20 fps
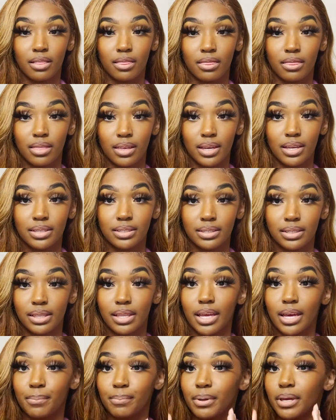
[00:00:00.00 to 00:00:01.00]
This
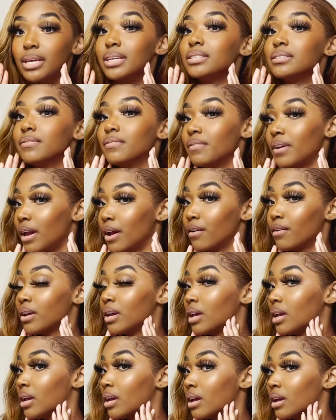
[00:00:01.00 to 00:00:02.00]
lip is
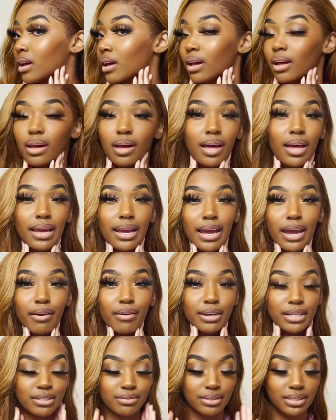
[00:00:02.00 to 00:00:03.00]
very
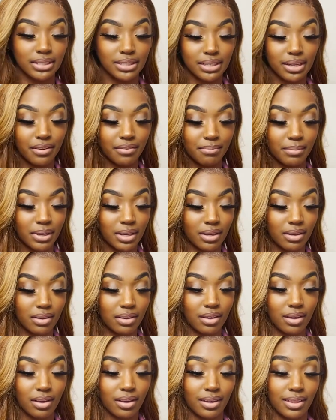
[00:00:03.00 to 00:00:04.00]
uncharacteristic of me.
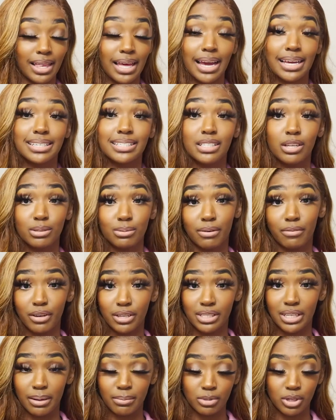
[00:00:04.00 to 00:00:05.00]
Like I said, that was my first
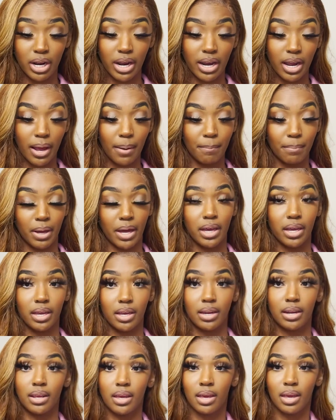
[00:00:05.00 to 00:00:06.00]
time trying
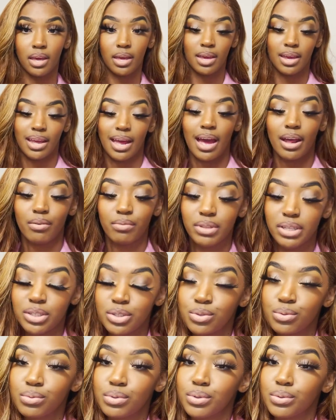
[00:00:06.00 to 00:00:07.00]
Unbutton. I don't really
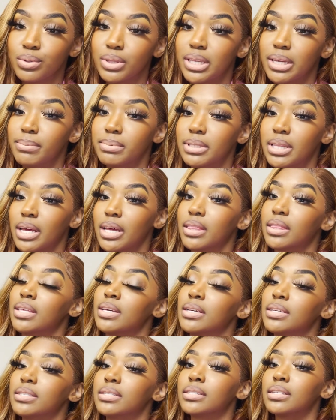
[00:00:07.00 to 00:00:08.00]
do nude lips like
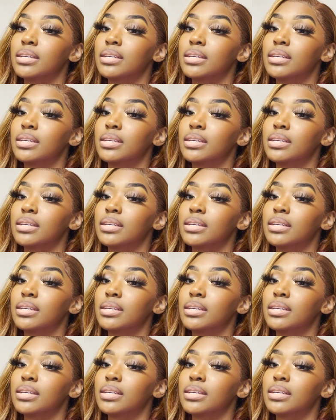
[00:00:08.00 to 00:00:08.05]
this,